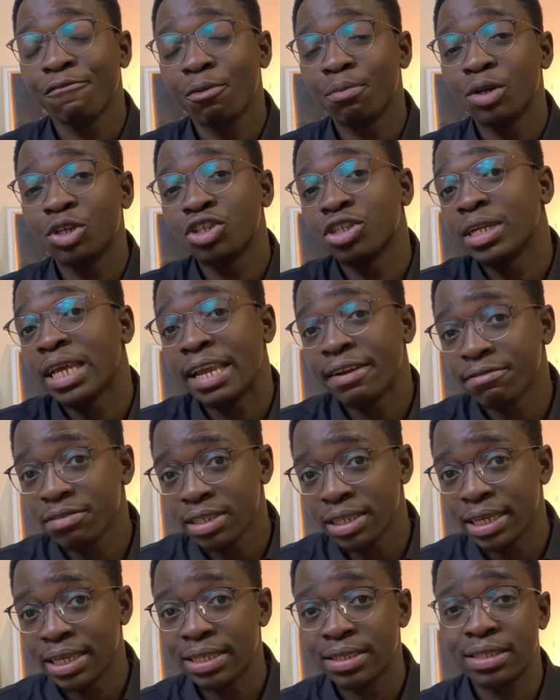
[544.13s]
information
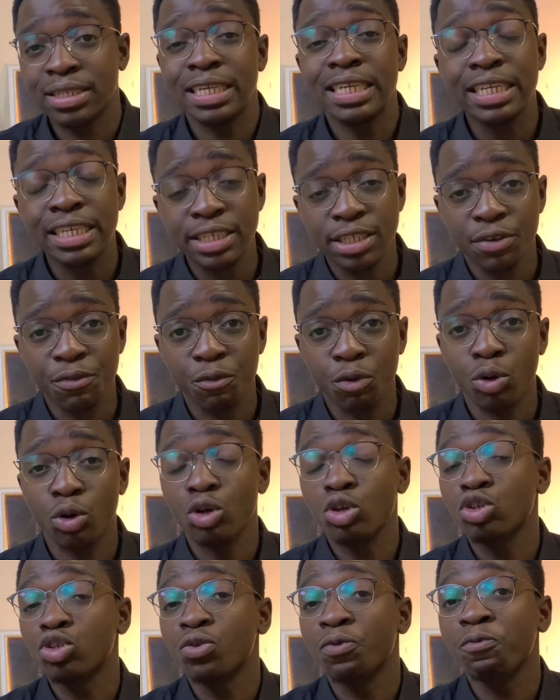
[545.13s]
every day, it's easy
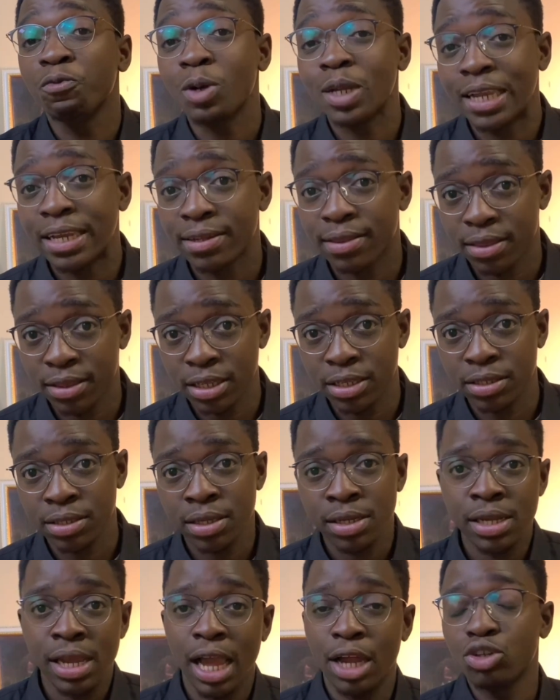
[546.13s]
for us to forget
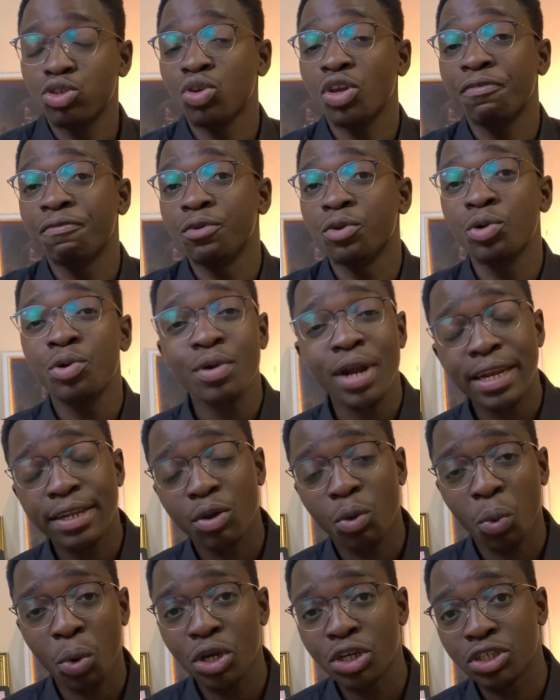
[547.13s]
things. And so if you don't
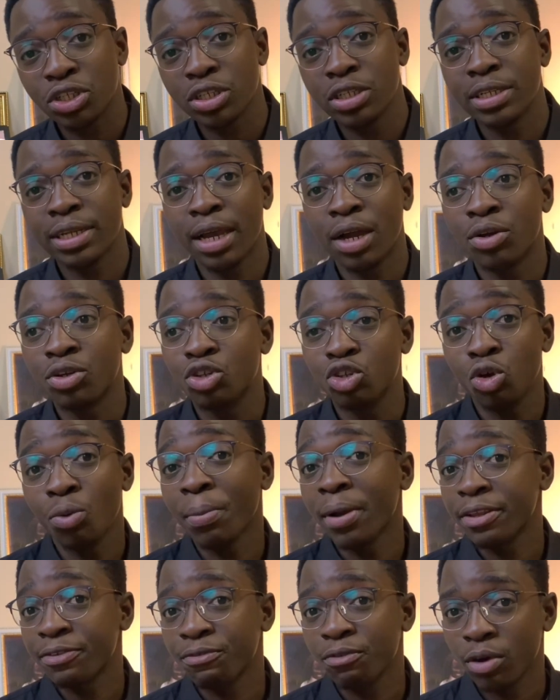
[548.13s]
write the question down,
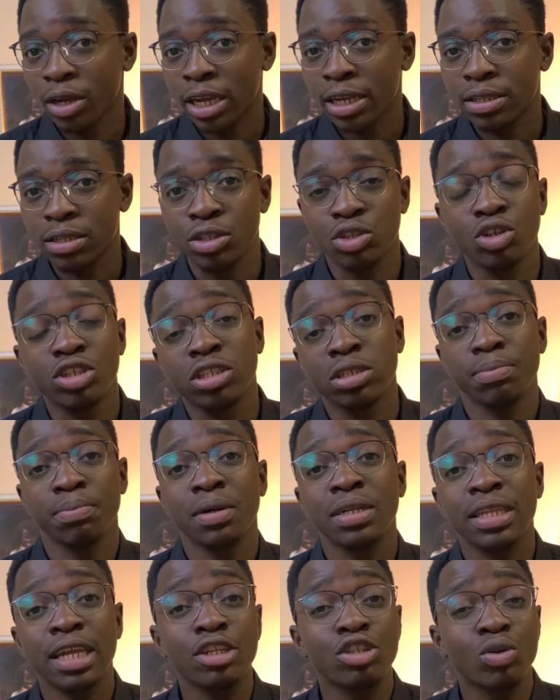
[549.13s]
you might forget it. So it's
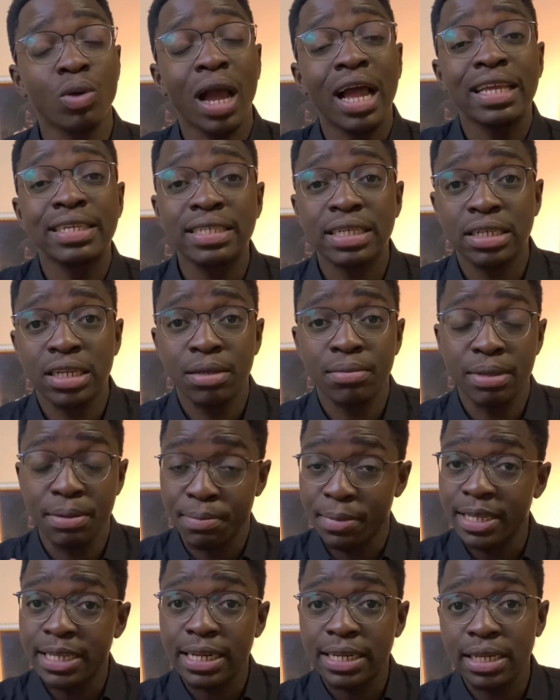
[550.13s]
important to answer them
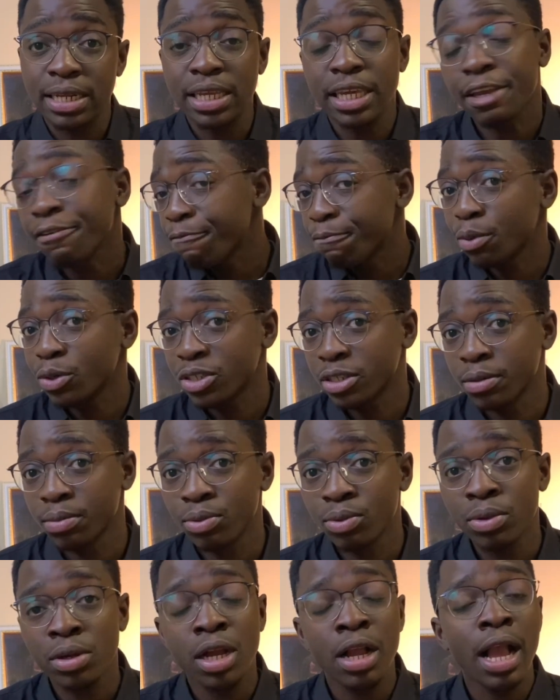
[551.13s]
immediately if
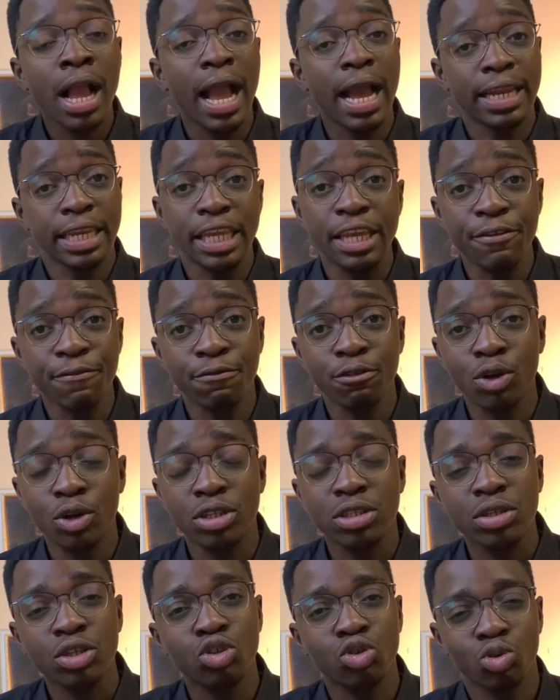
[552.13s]
possible, and if
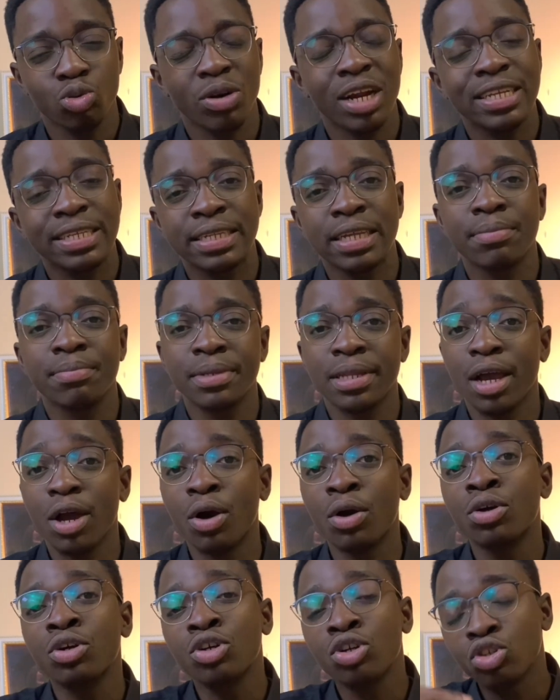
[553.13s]
not, to write them
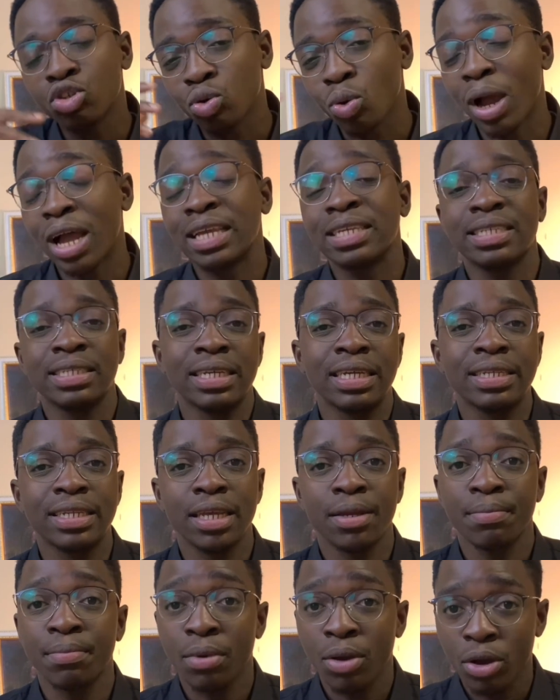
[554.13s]
down to answer
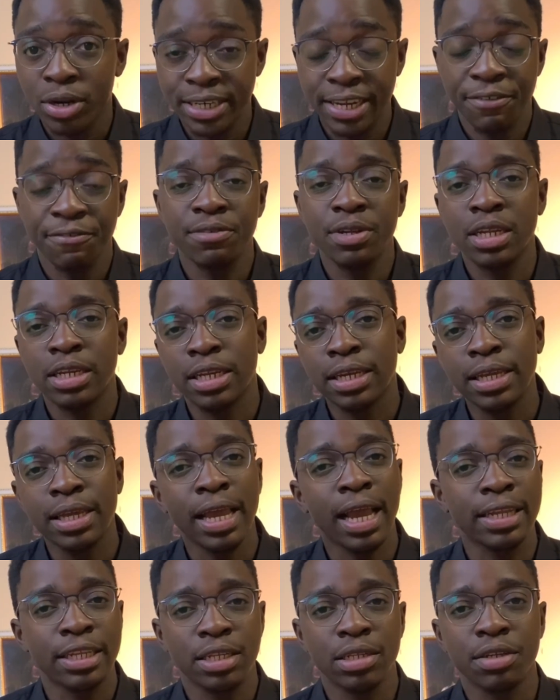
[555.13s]
them
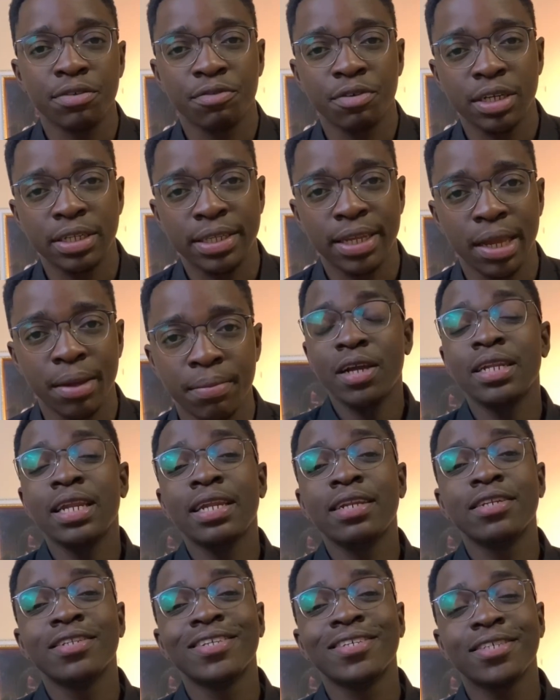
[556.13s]
definitely at a different time.
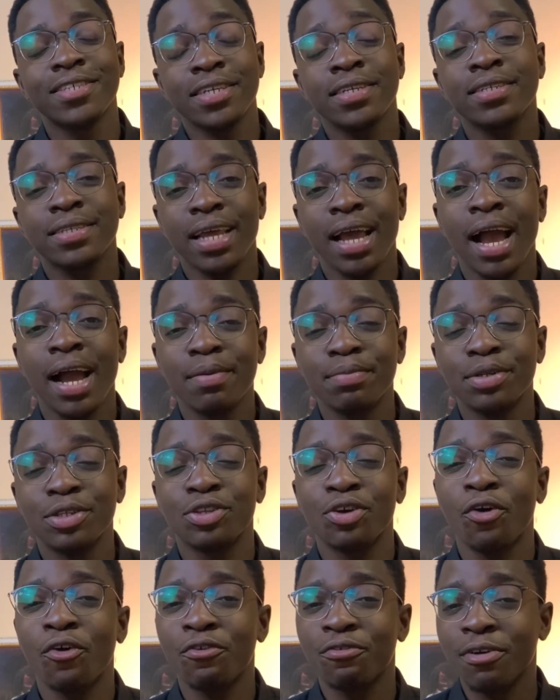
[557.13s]
Finally, the sixth
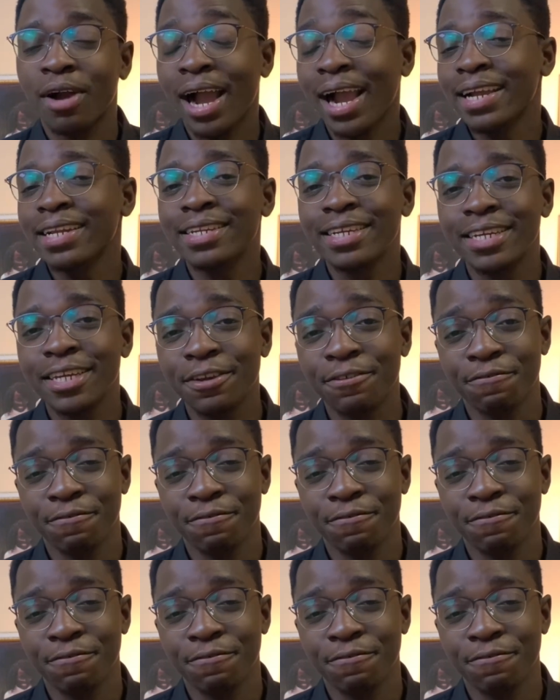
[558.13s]
habit of highly